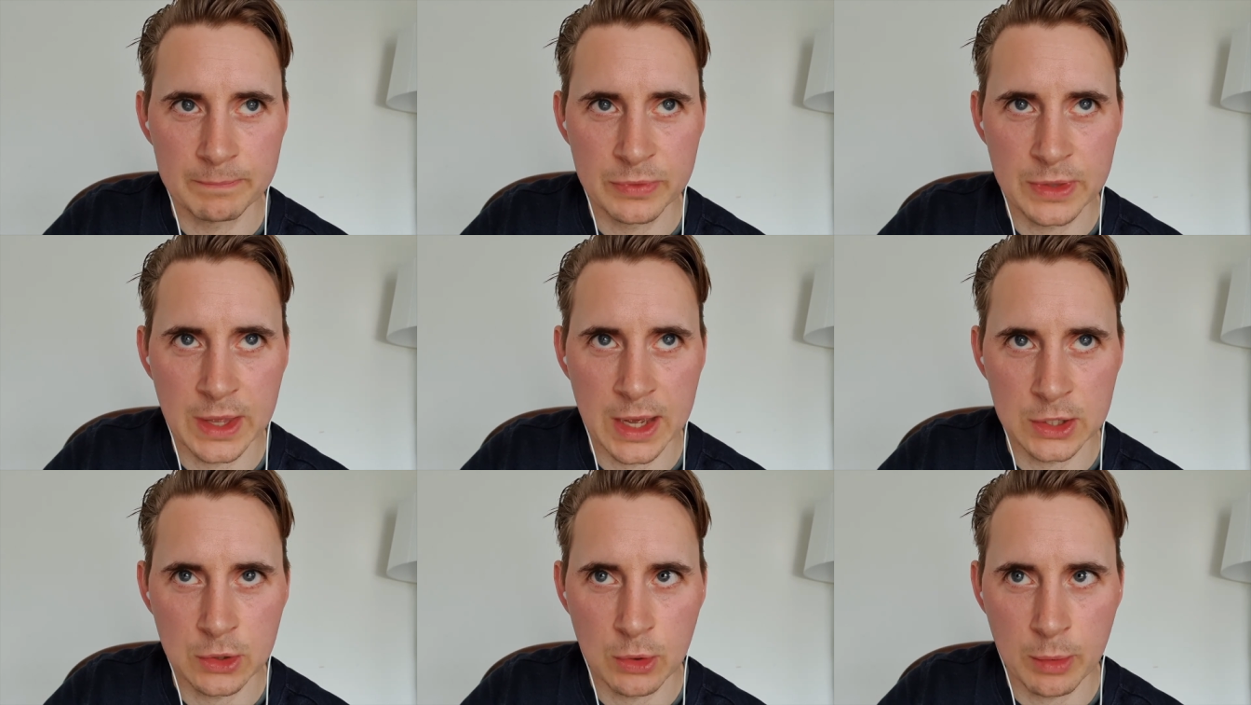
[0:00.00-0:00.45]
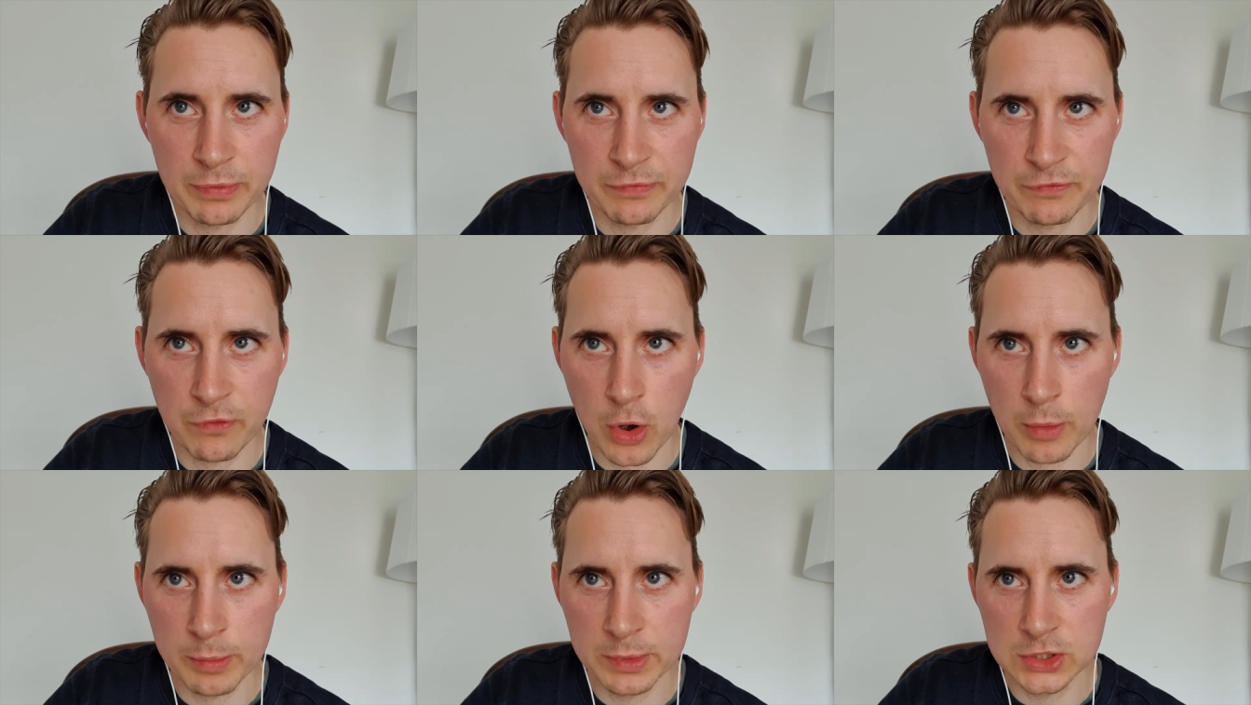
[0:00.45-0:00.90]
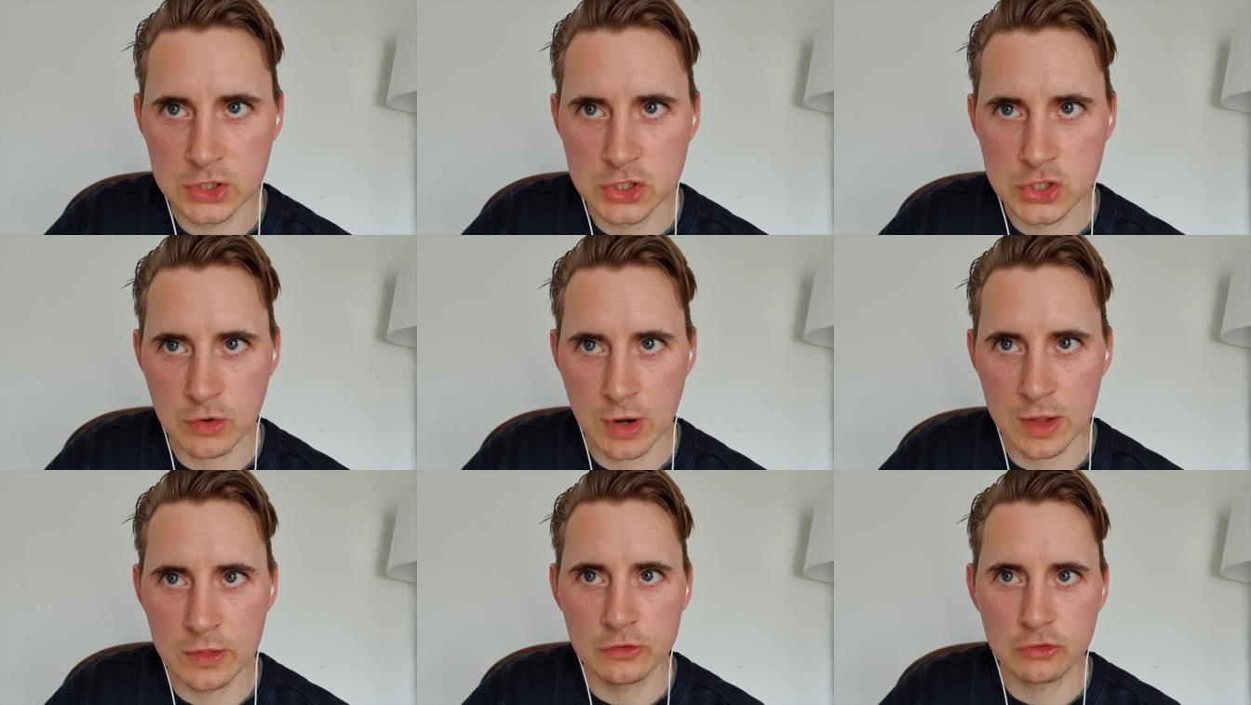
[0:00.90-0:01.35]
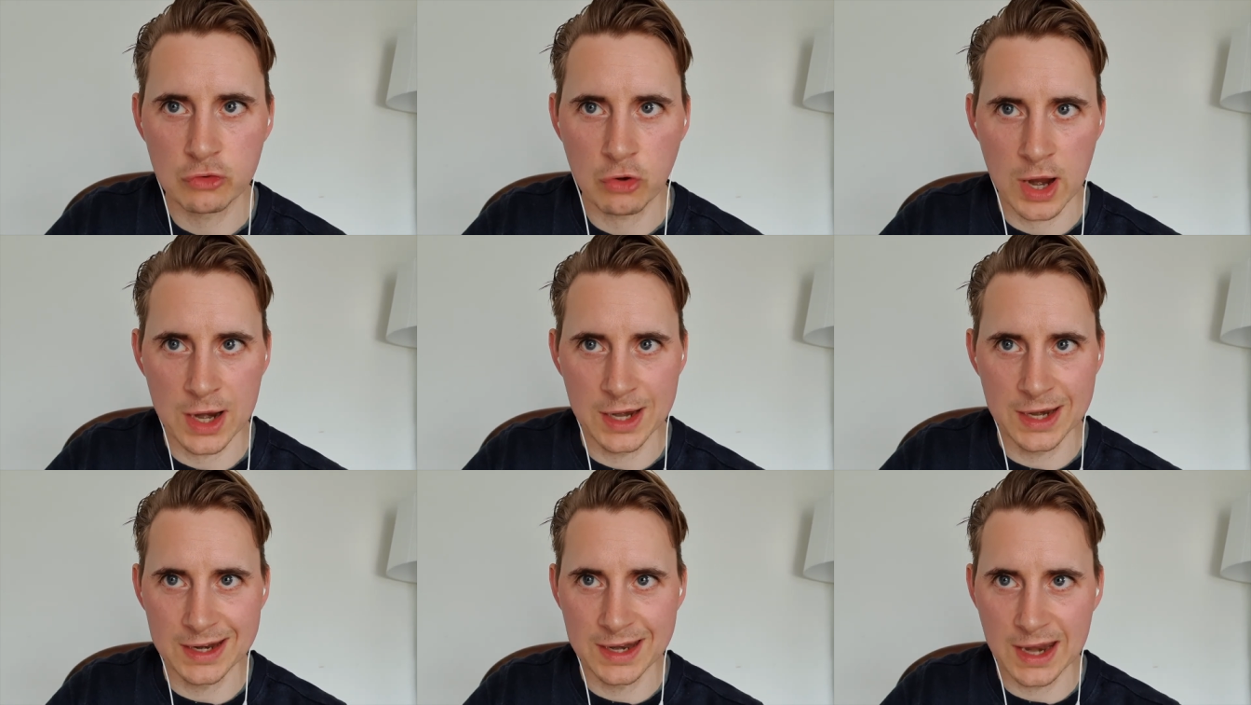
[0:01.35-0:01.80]
that you're performing in strength
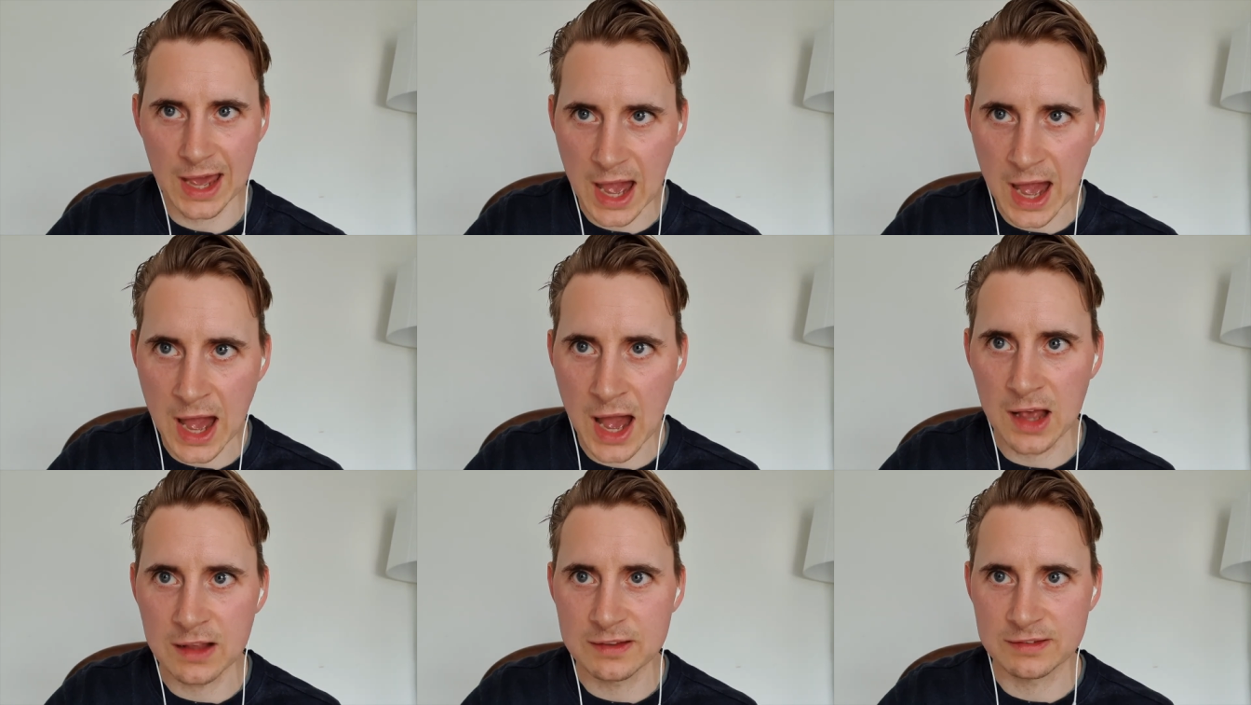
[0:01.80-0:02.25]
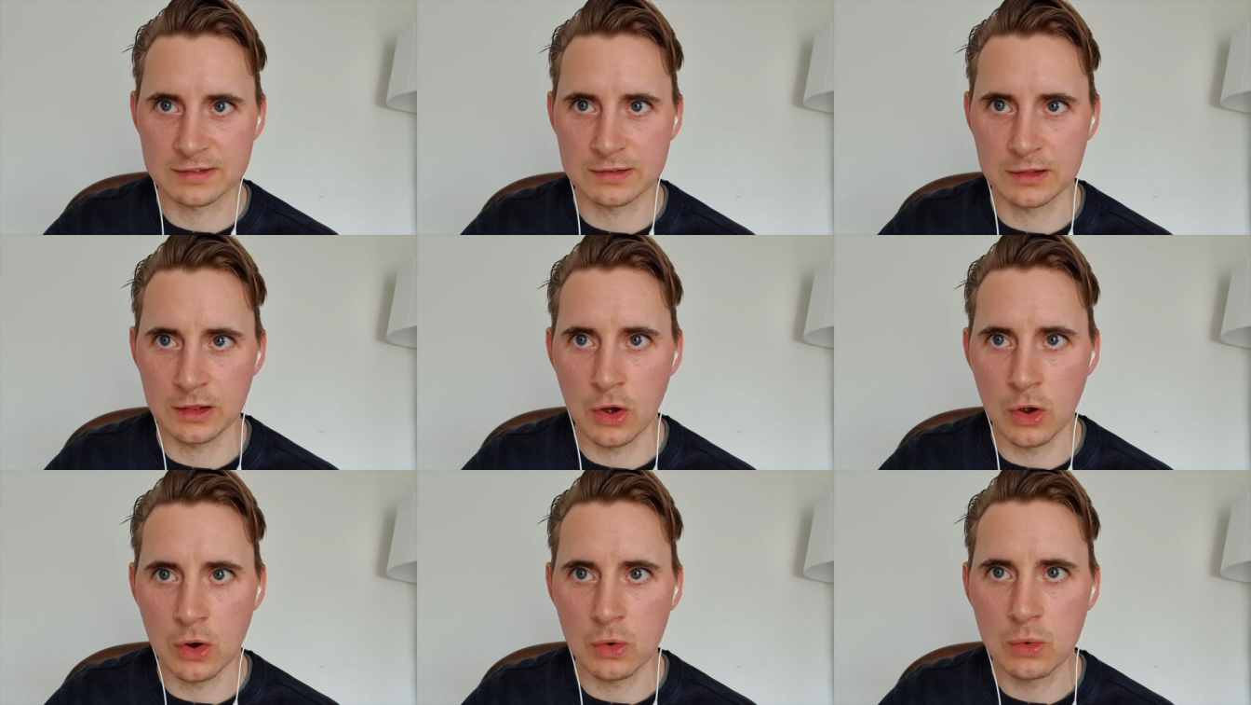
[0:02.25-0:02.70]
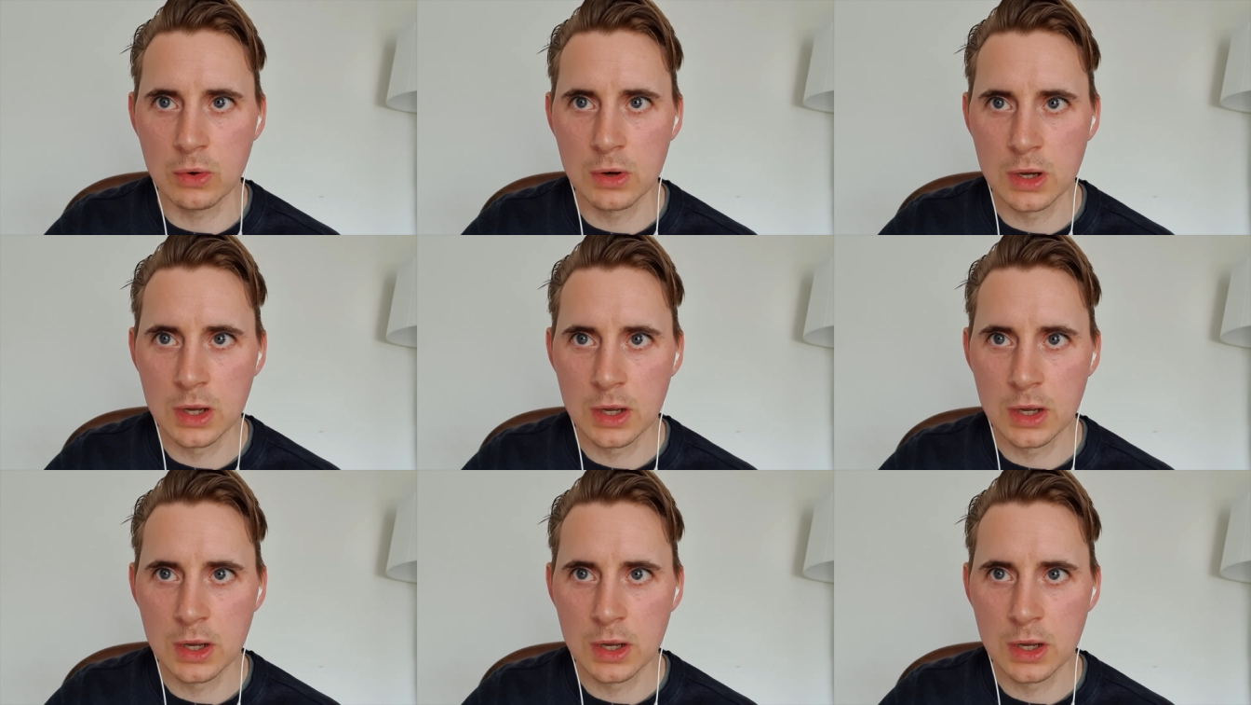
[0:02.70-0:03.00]
training are slow,